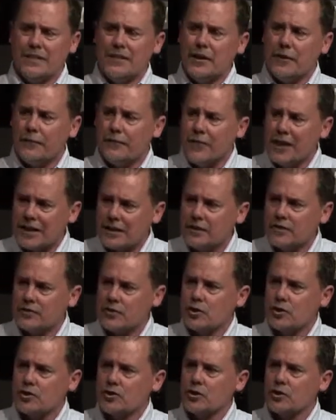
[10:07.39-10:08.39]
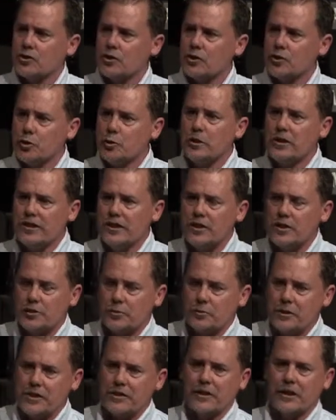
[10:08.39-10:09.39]
The effective churches are doing these
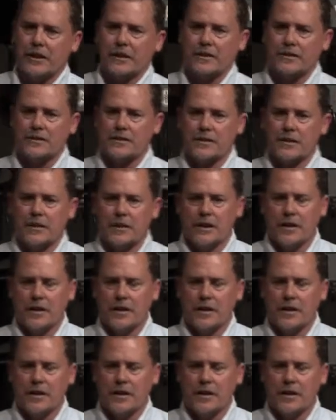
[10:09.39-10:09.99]
three things.